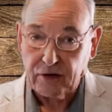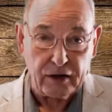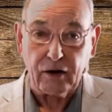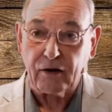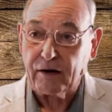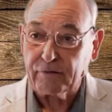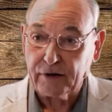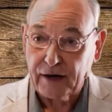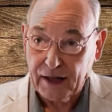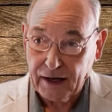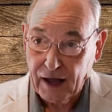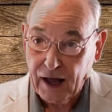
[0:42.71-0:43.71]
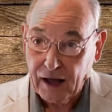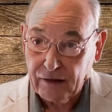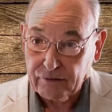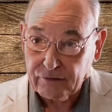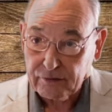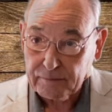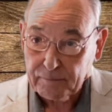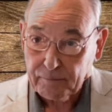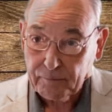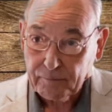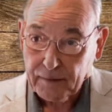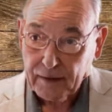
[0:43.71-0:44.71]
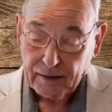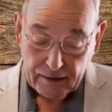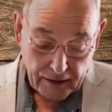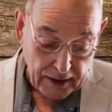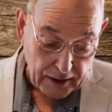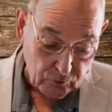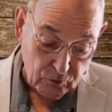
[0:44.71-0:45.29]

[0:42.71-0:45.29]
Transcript: in our everyday lives. And